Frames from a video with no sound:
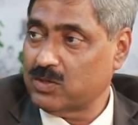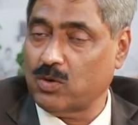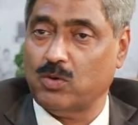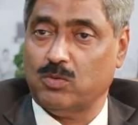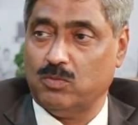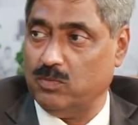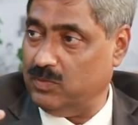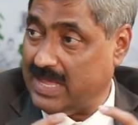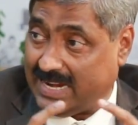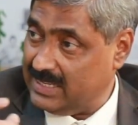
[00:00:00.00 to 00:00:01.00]
So
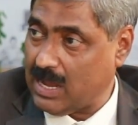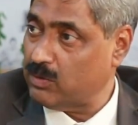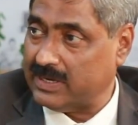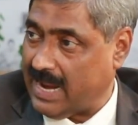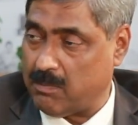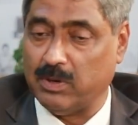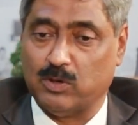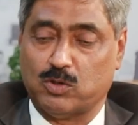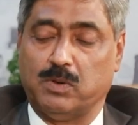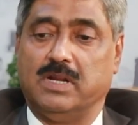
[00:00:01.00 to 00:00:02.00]
that is how the typing
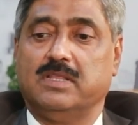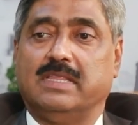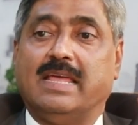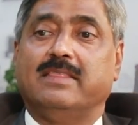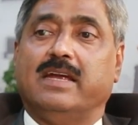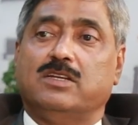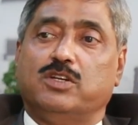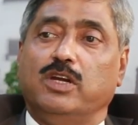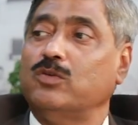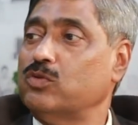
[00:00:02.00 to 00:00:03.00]
used to be done. Then that
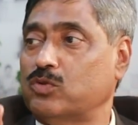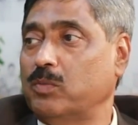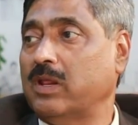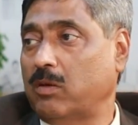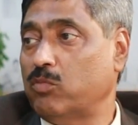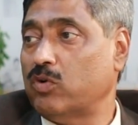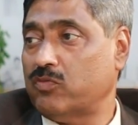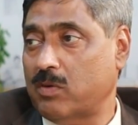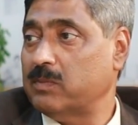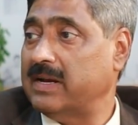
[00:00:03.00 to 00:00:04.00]
sheet used to be removed
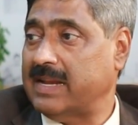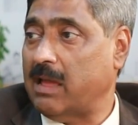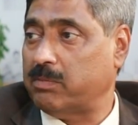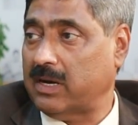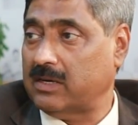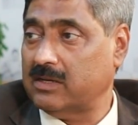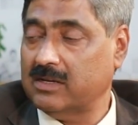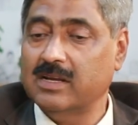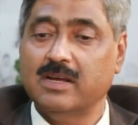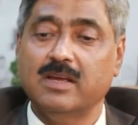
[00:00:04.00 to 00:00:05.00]
from that
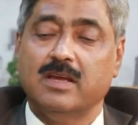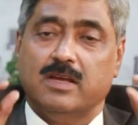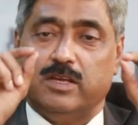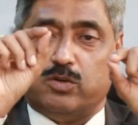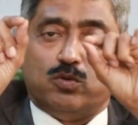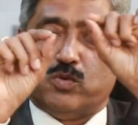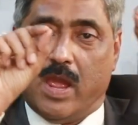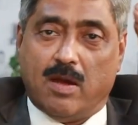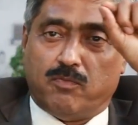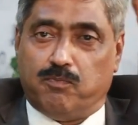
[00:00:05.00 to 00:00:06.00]
typewriter. It used to
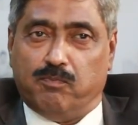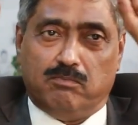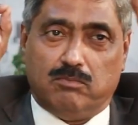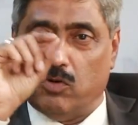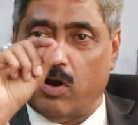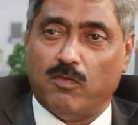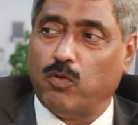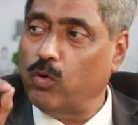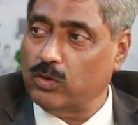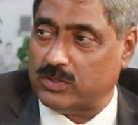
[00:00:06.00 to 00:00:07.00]
have a lot of
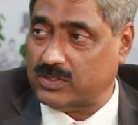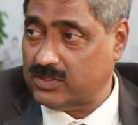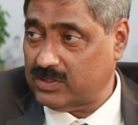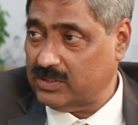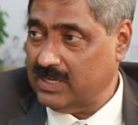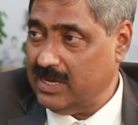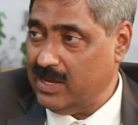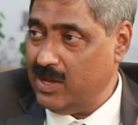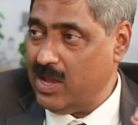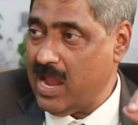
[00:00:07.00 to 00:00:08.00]
holes.
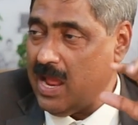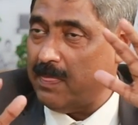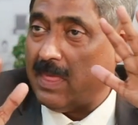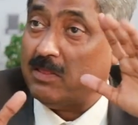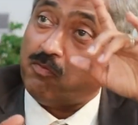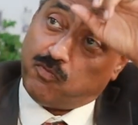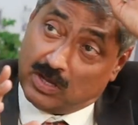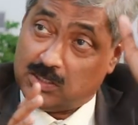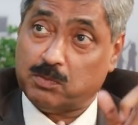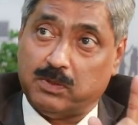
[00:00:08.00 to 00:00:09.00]
And then the
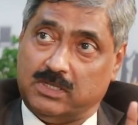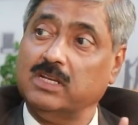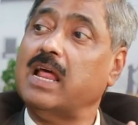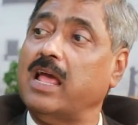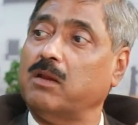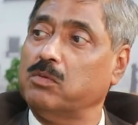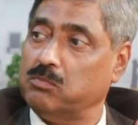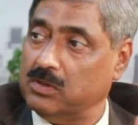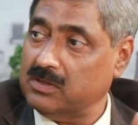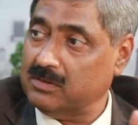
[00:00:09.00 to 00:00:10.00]
first machine I
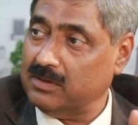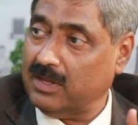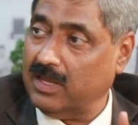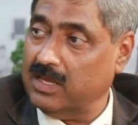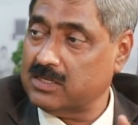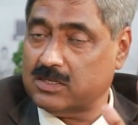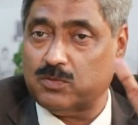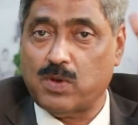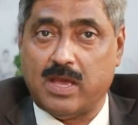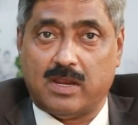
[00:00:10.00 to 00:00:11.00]
remember
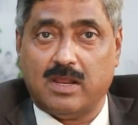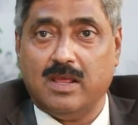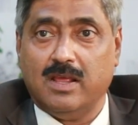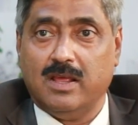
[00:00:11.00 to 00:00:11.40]
is where